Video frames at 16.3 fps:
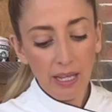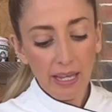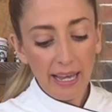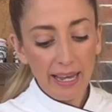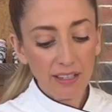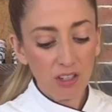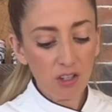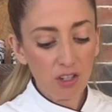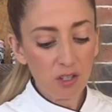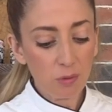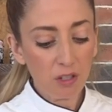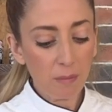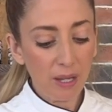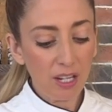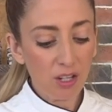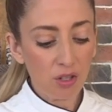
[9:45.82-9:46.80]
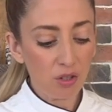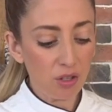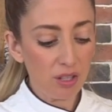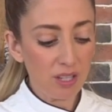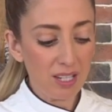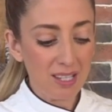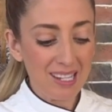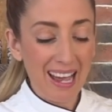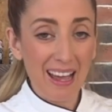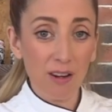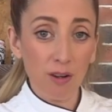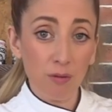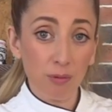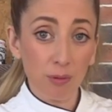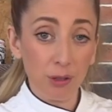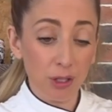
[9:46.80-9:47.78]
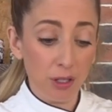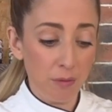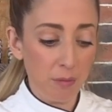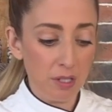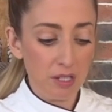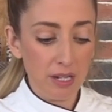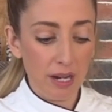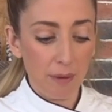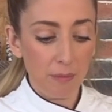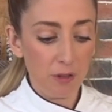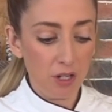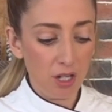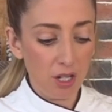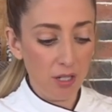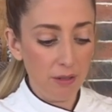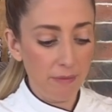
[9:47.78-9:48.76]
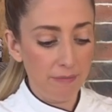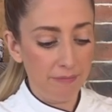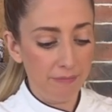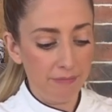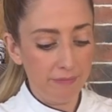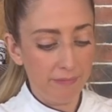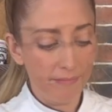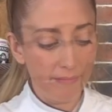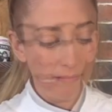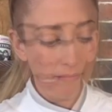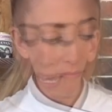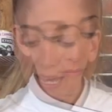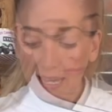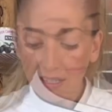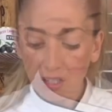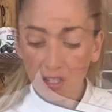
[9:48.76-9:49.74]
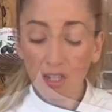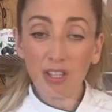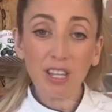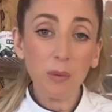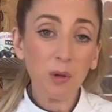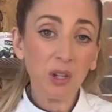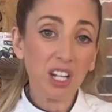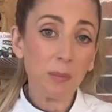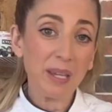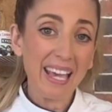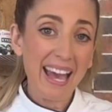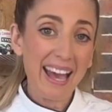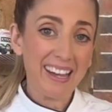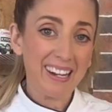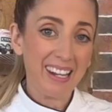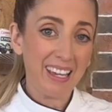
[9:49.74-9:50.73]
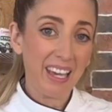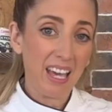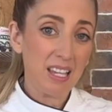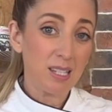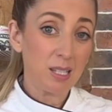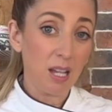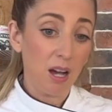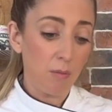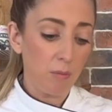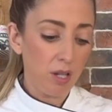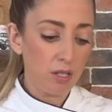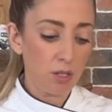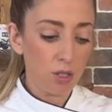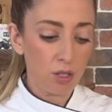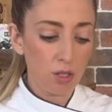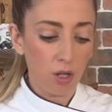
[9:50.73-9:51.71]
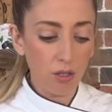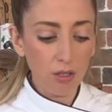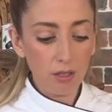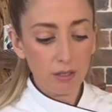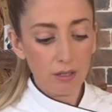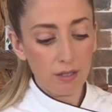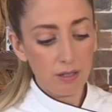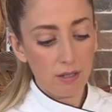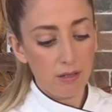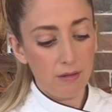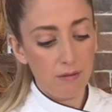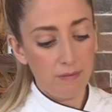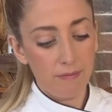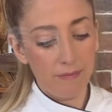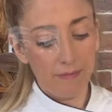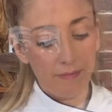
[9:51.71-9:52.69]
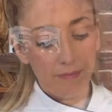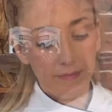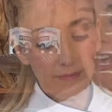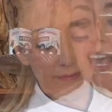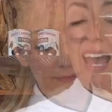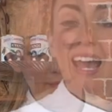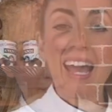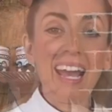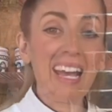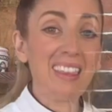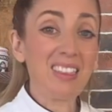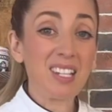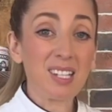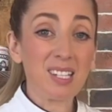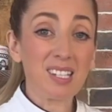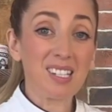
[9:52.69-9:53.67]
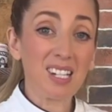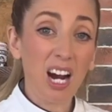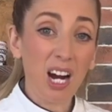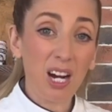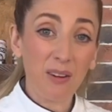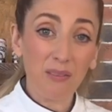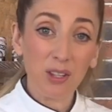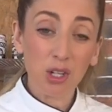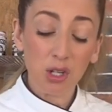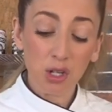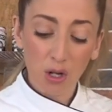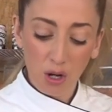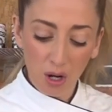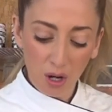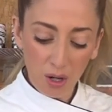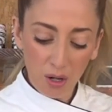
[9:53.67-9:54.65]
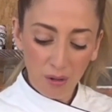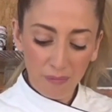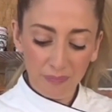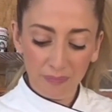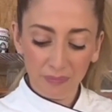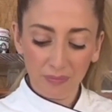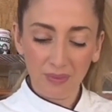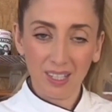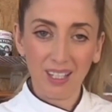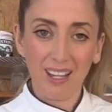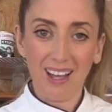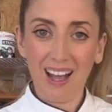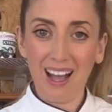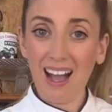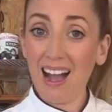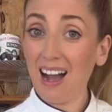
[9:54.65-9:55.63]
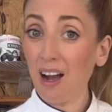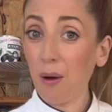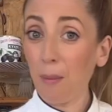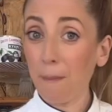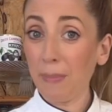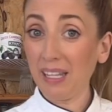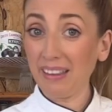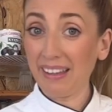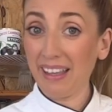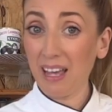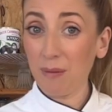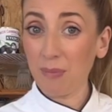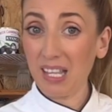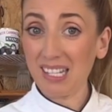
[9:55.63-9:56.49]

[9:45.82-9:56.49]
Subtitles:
And you just want to make sure that it's at room temperature. And to that, we're going to be adding some salt. And the star of the show, our Mahlep.